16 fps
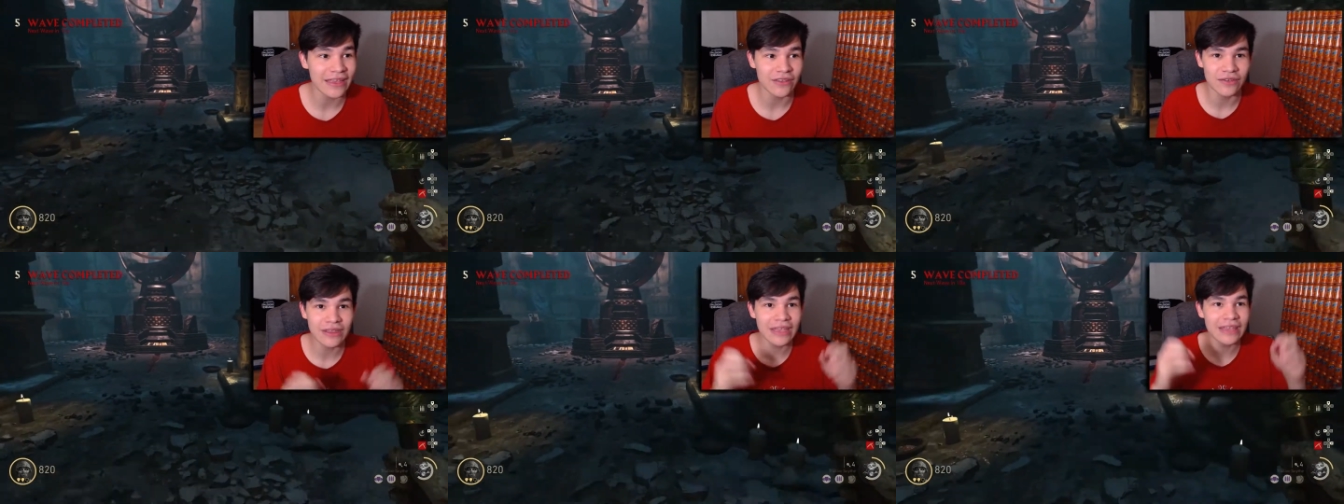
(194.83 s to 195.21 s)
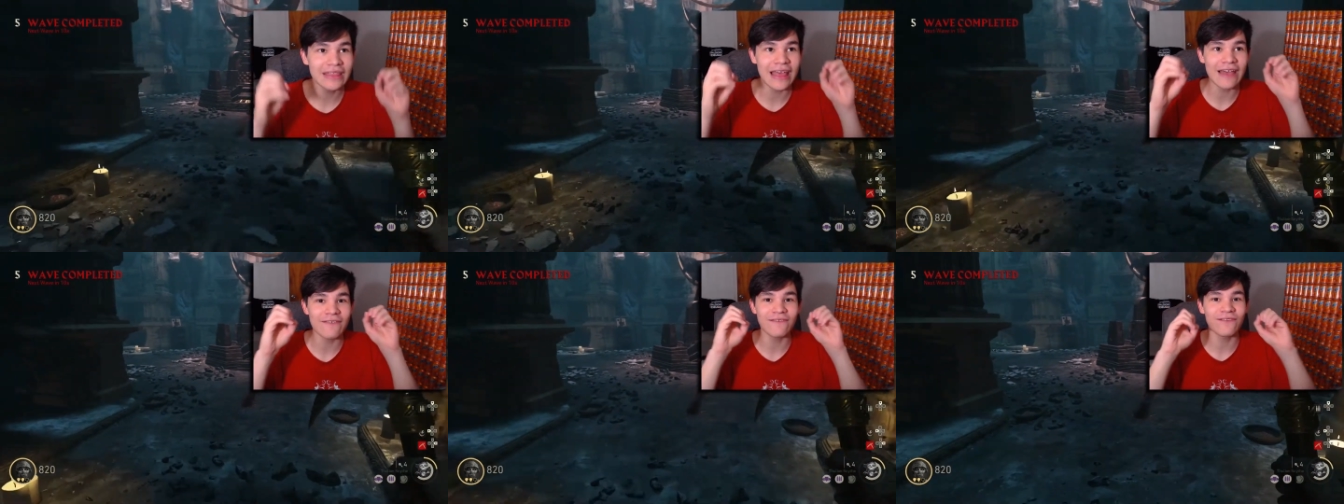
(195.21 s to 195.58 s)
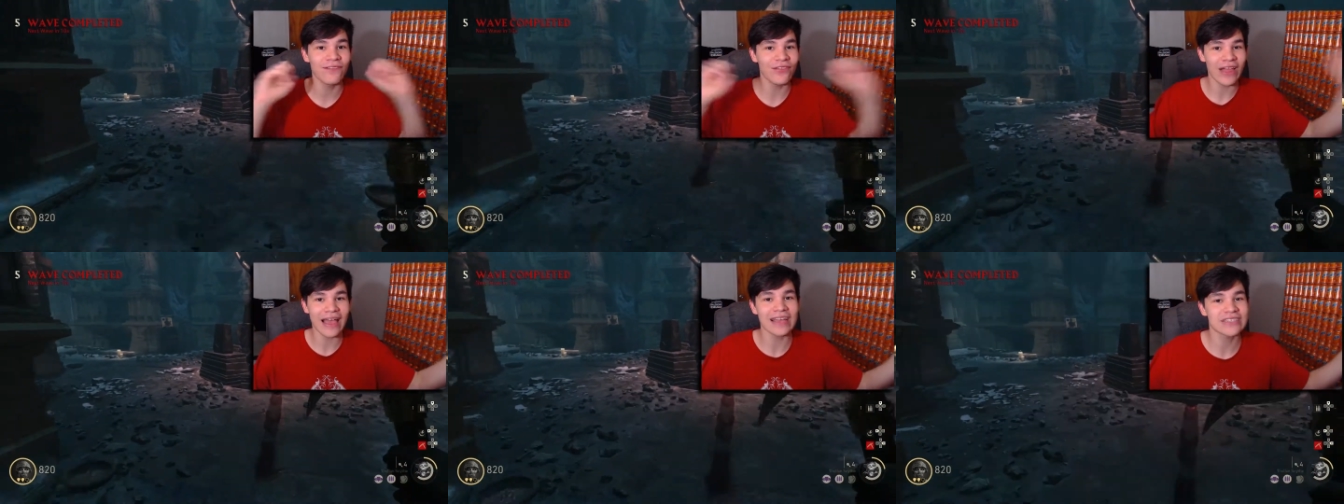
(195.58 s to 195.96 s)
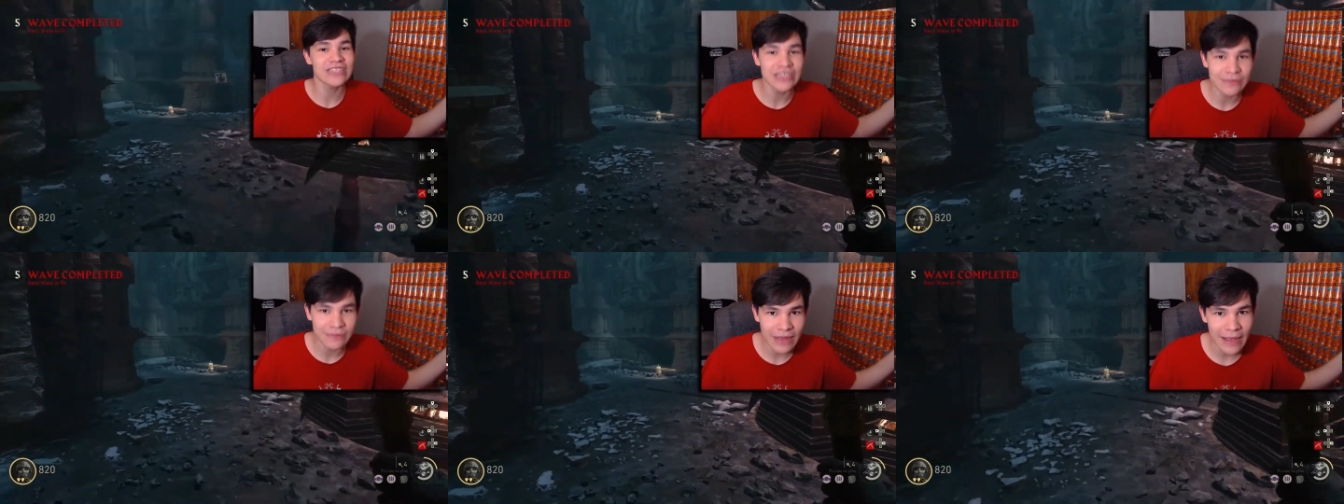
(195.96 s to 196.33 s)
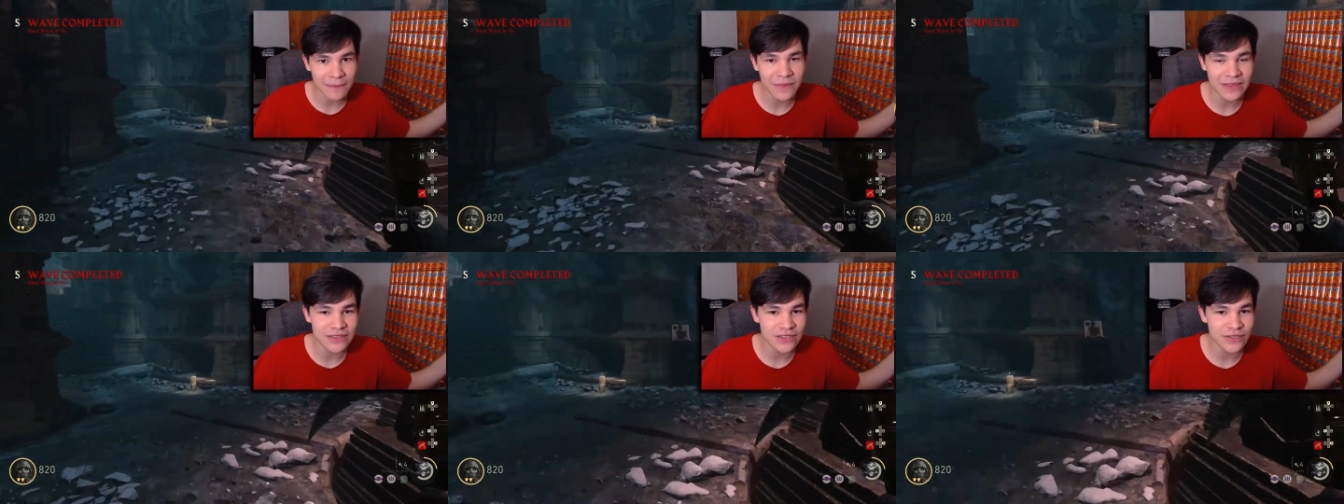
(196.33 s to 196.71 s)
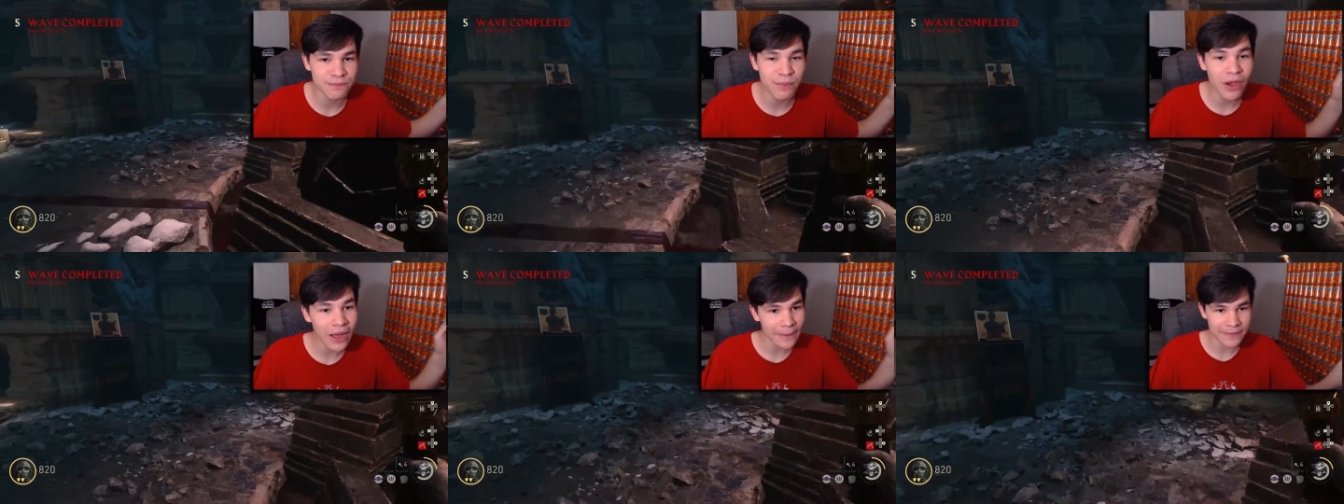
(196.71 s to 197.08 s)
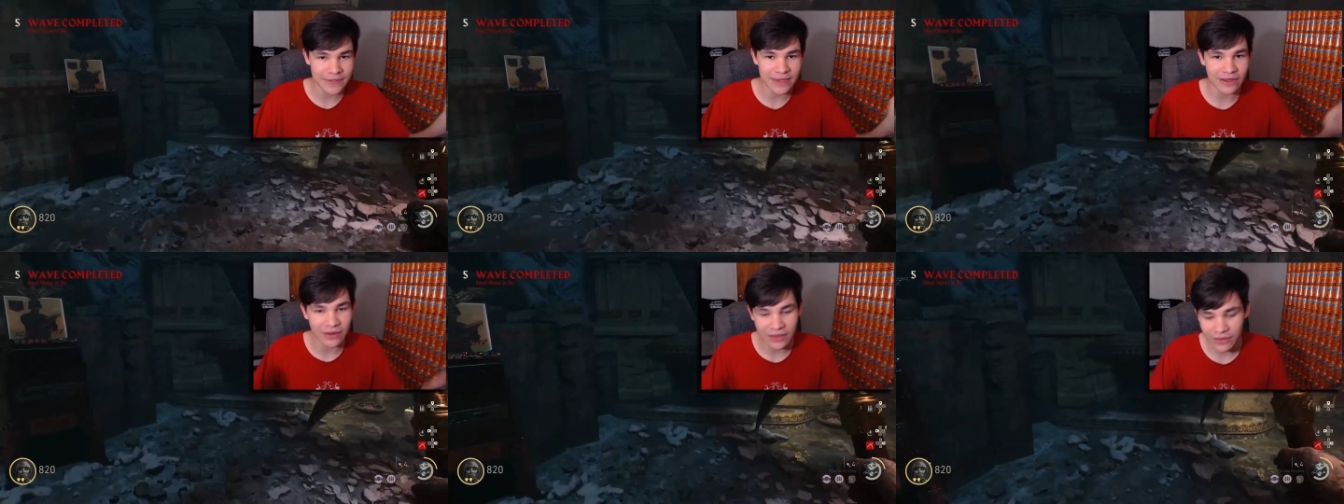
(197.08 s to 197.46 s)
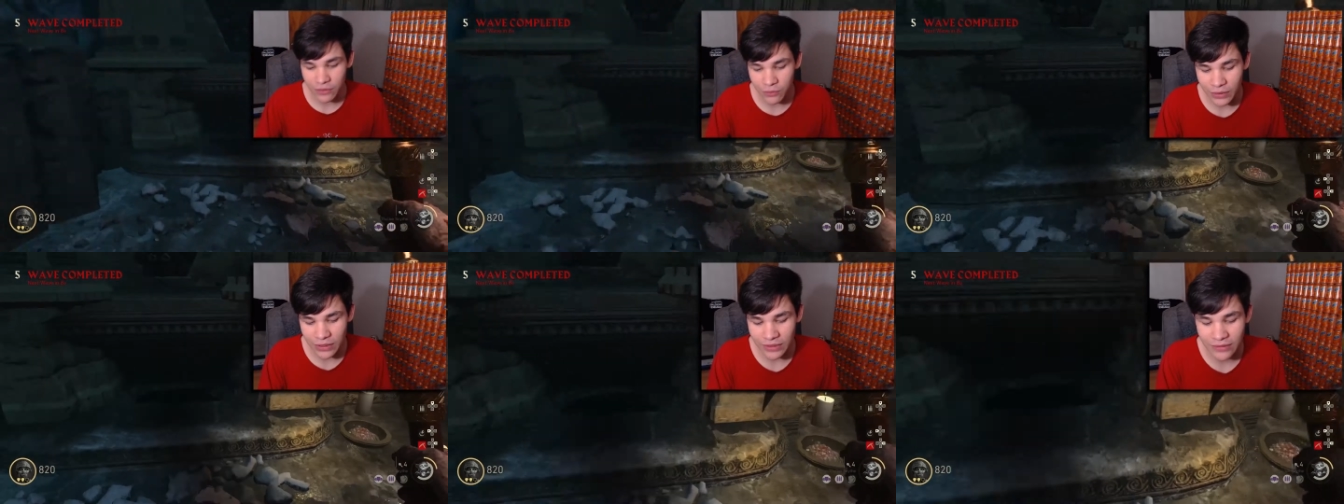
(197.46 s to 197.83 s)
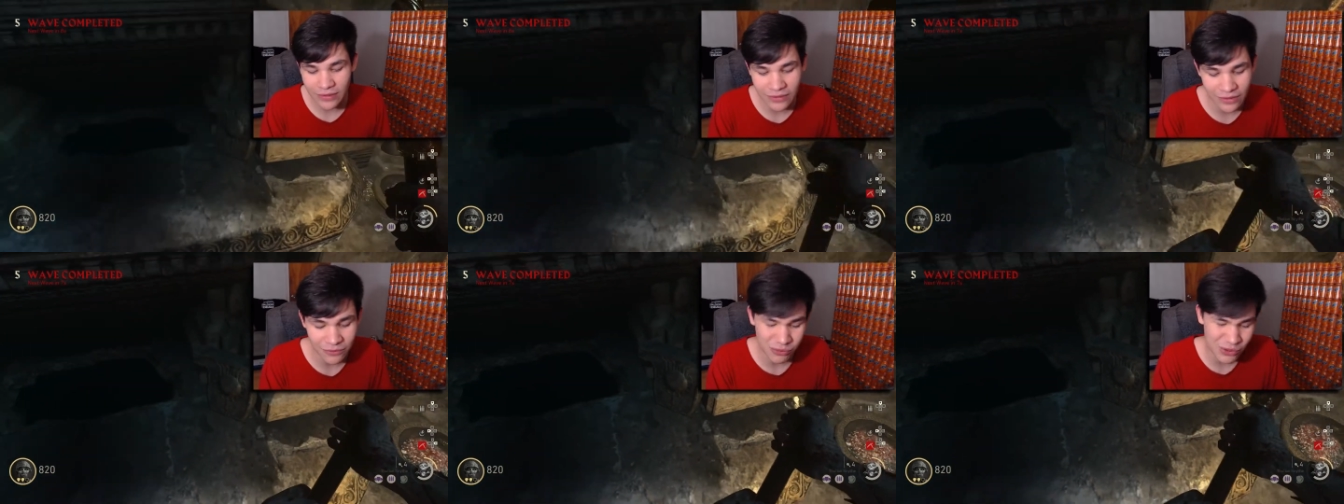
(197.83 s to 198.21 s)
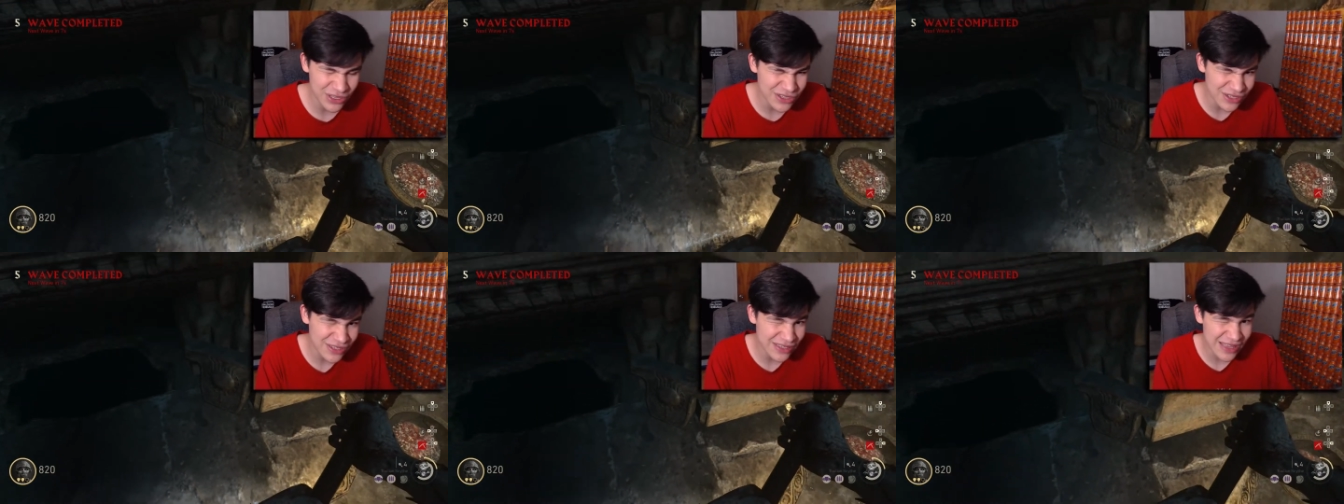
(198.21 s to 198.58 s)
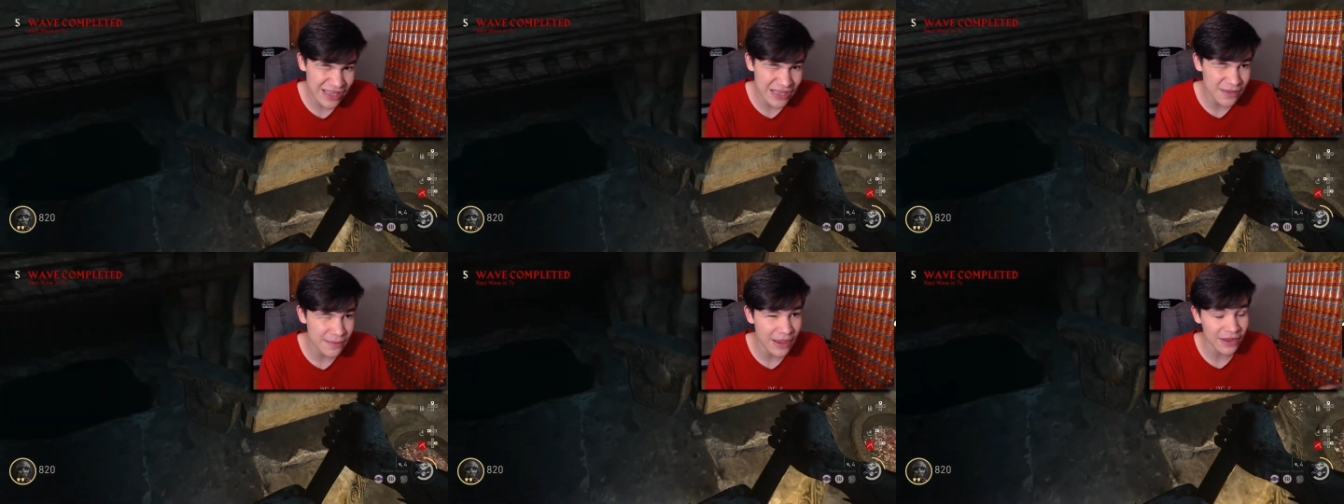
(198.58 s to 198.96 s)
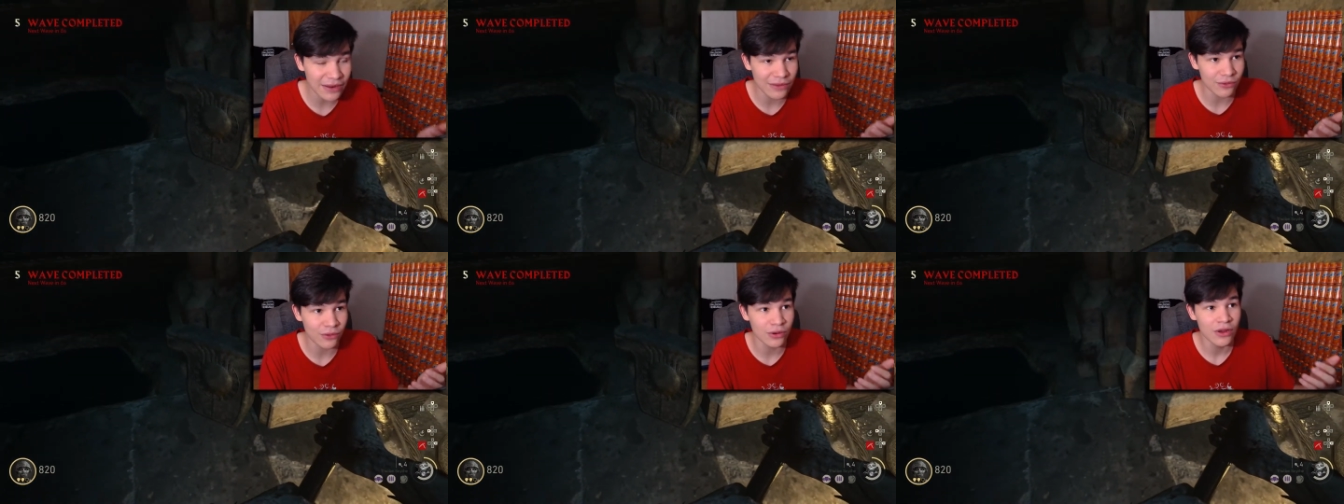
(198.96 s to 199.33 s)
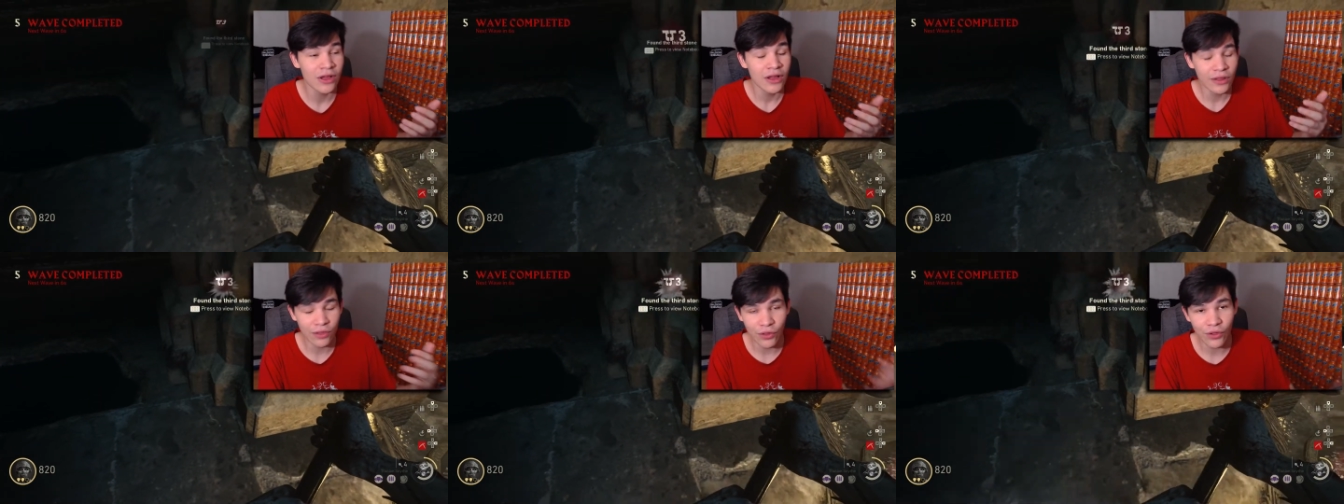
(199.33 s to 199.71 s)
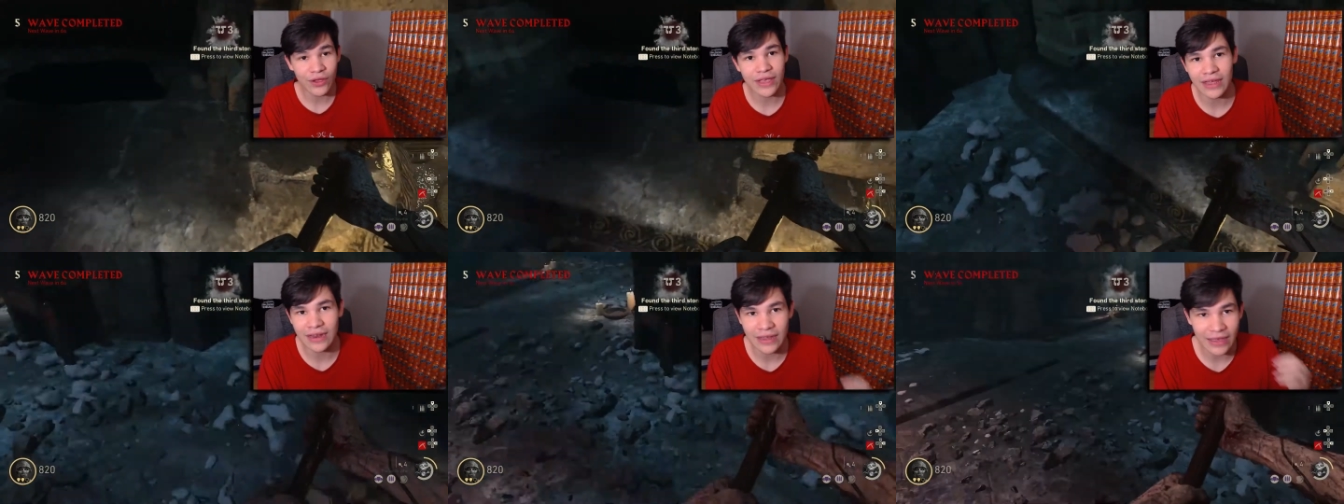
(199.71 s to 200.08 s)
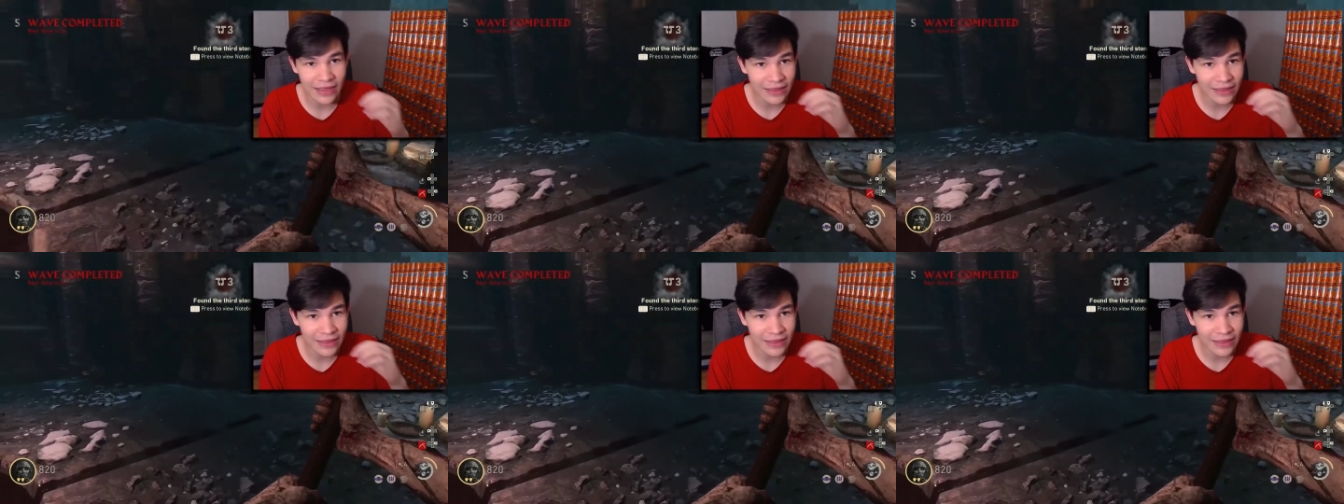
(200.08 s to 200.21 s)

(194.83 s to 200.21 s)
You need that flashy map that just pops out at you when you just think about it or look at it,